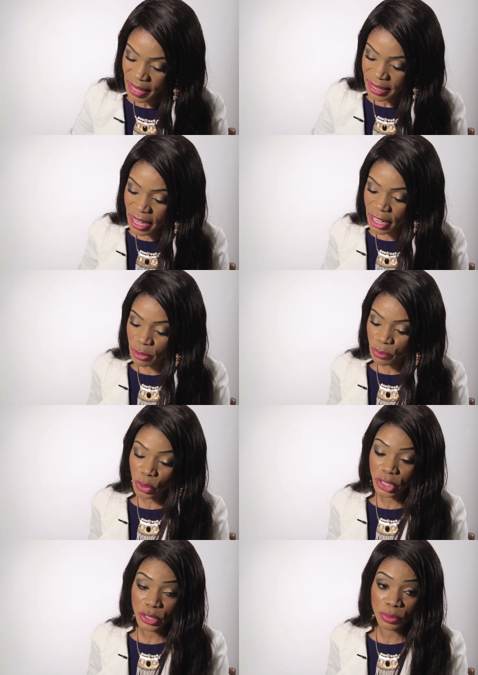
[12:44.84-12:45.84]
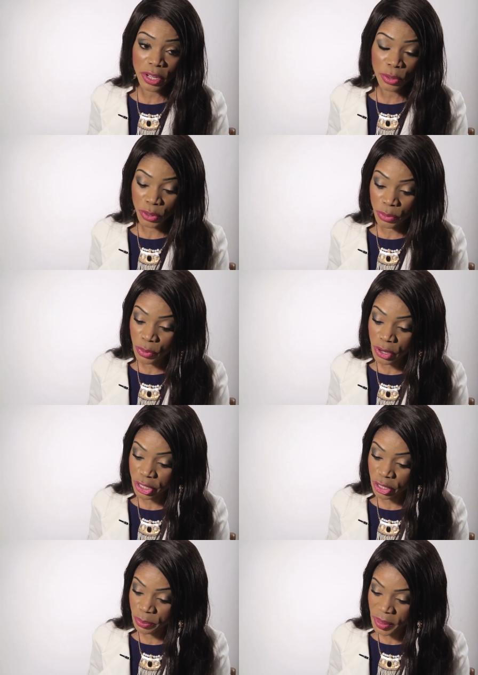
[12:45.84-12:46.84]
Second point to be a good
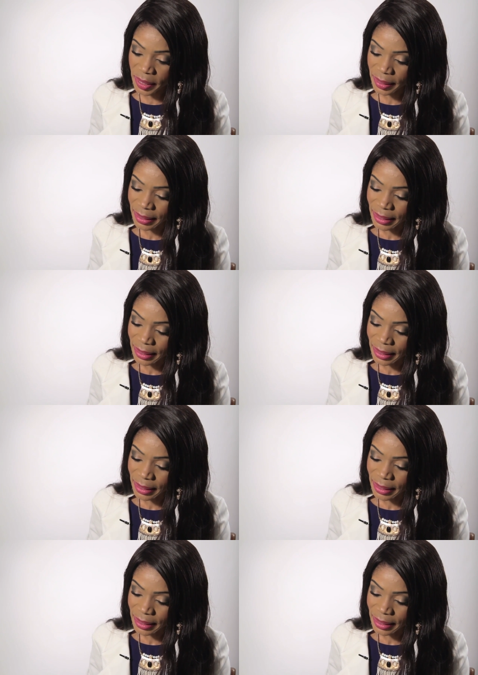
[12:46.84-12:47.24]
worshiper,